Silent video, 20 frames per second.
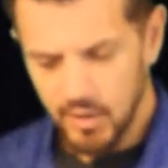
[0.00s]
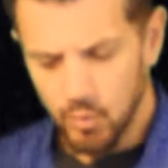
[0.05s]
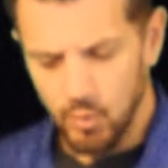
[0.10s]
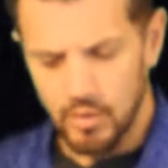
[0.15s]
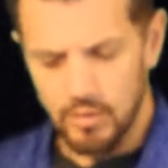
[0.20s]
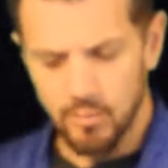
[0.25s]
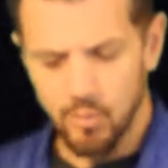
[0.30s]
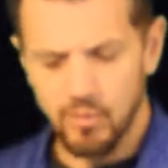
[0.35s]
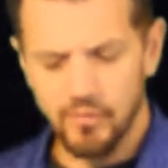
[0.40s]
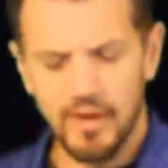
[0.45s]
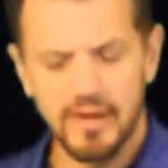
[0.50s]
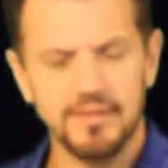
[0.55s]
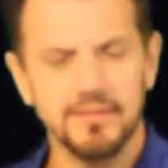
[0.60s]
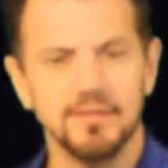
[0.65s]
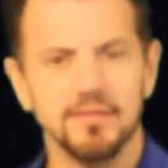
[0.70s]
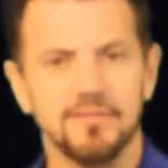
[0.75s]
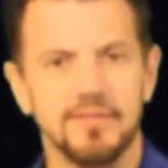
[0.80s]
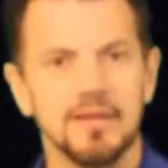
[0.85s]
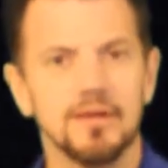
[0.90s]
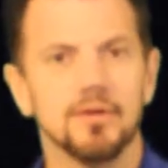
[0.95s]
When we move on
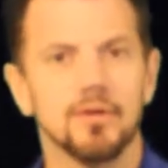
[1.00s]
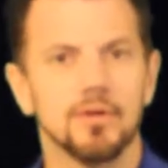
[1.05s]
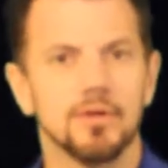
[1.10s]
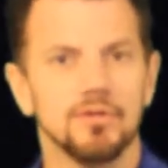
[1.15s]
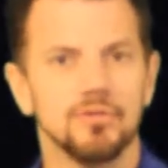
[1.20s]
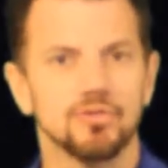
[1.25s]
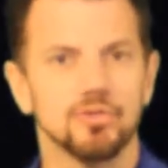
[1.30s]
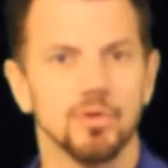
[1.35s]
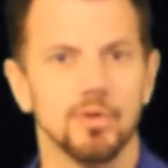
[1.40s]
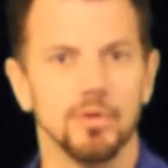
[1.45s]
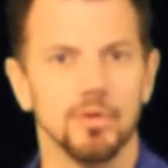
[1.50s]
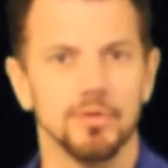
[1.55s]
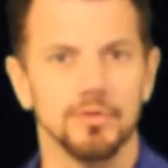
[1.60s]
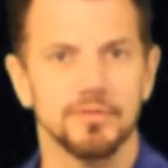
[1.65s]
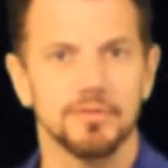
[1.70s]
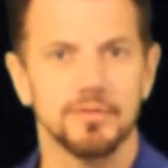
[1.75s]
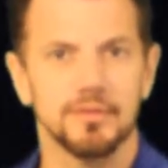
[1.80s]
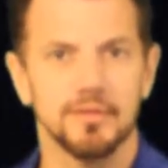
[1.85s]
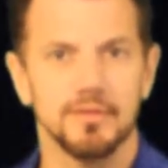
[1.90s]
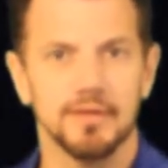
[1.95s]
to vehicle
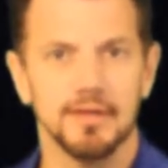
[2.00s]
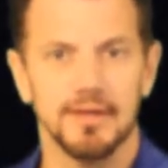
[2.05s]
controls,